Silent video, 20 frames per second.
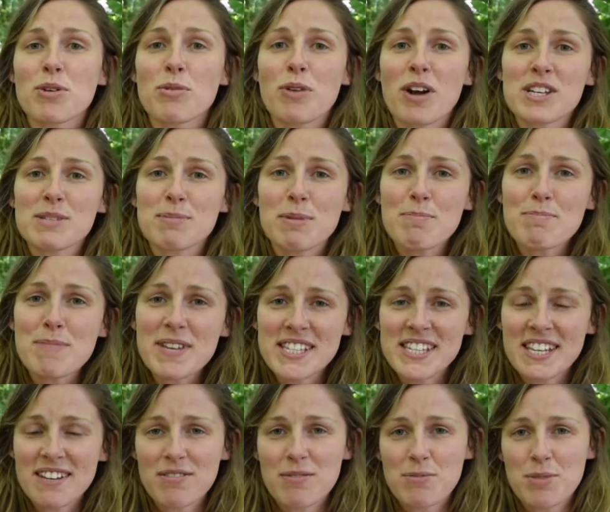where it's been
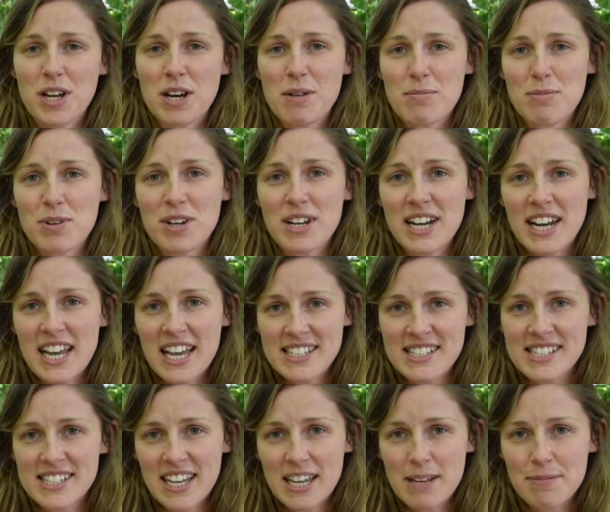missing from the Cumbrian
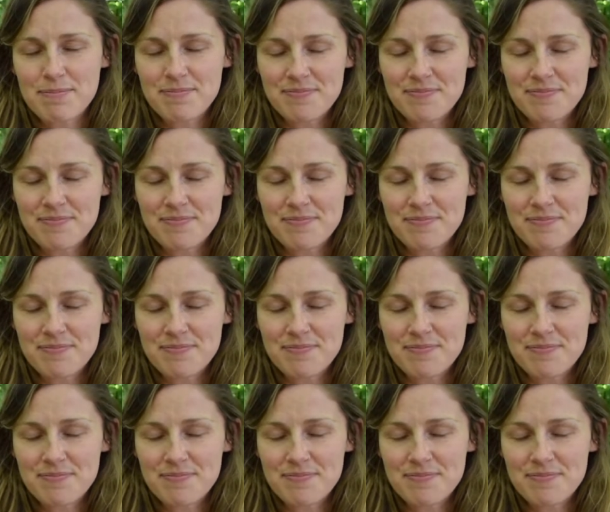landscape.